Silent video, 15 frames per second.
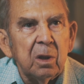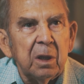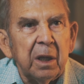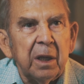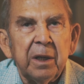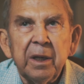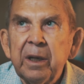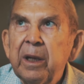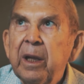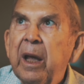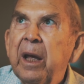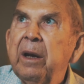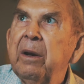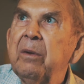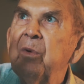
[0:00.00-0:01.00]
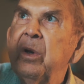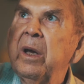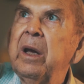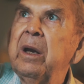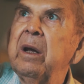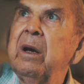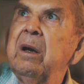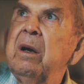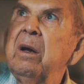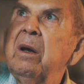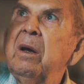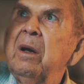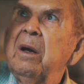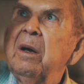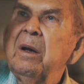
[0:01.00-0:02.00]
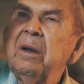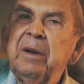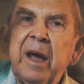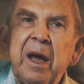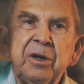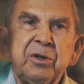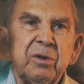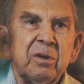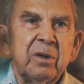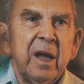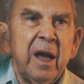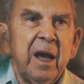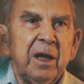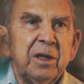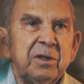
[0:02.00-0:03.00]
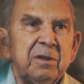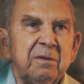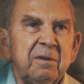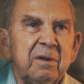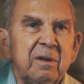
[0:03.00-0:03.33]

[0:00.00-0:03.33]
And we had a natural gas,